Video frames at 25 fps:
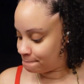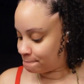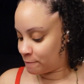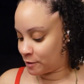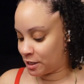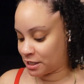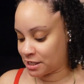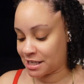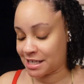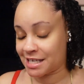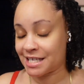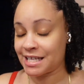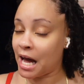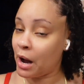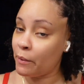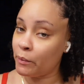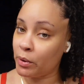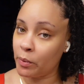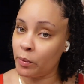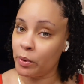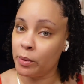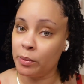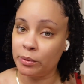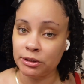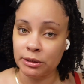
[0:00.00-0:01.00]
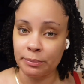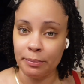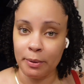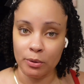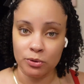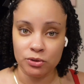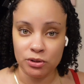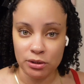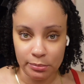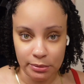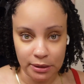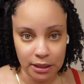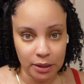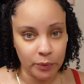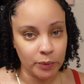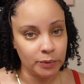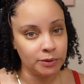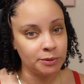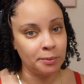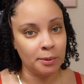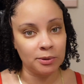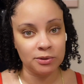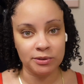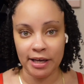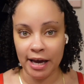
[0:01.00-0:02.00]
This is not where we were supposed to be. We were
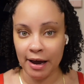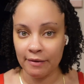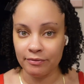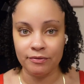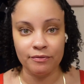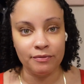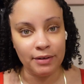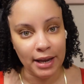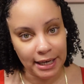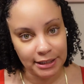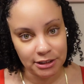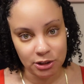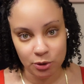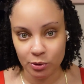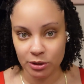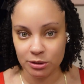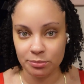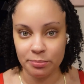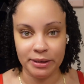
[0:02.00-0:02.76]
supposed to have the flat twist,